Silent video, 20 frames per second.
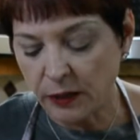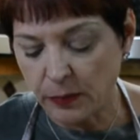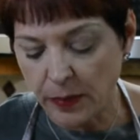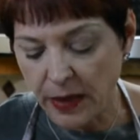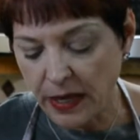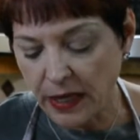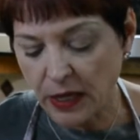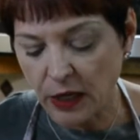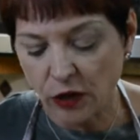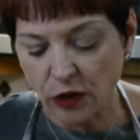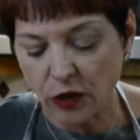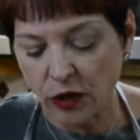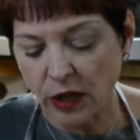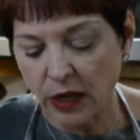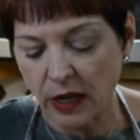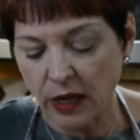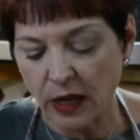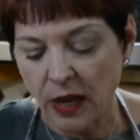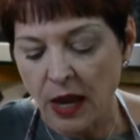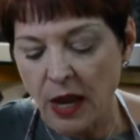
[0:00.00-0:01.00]
baking,
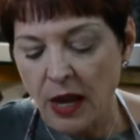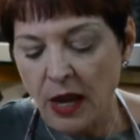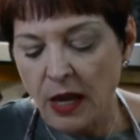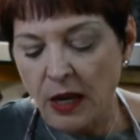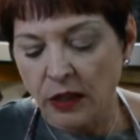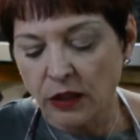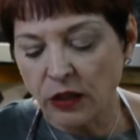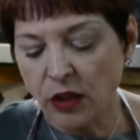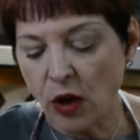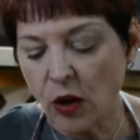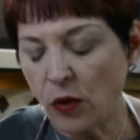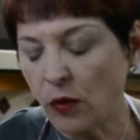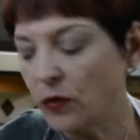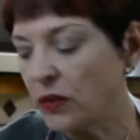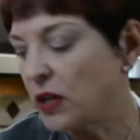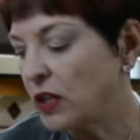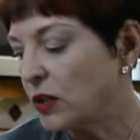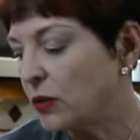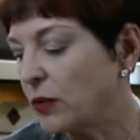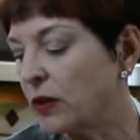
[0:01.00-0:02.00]
cooking. So
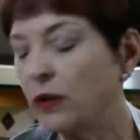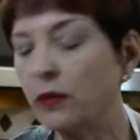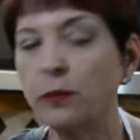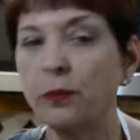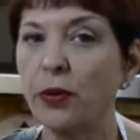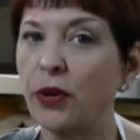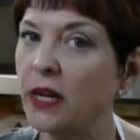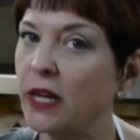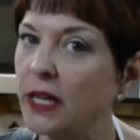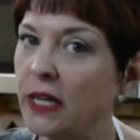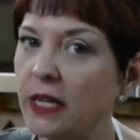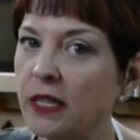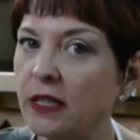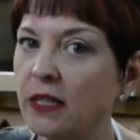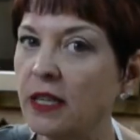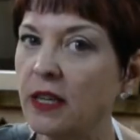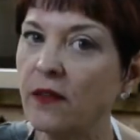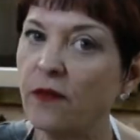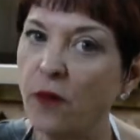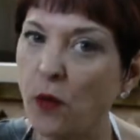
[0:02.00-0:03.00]
this one, pretty
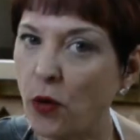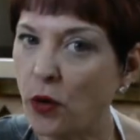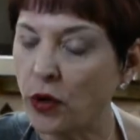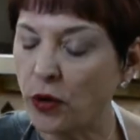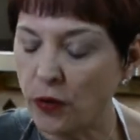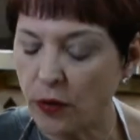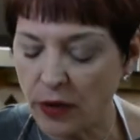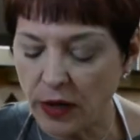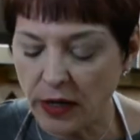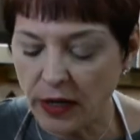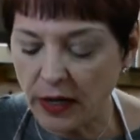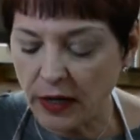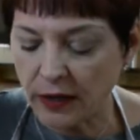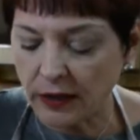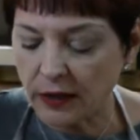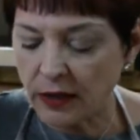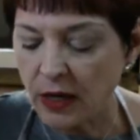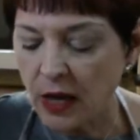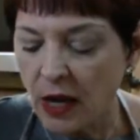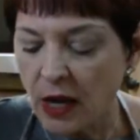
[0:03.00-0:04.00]
easy, 4
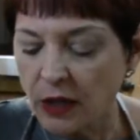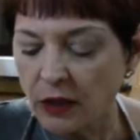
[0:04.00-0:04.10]
ingredients.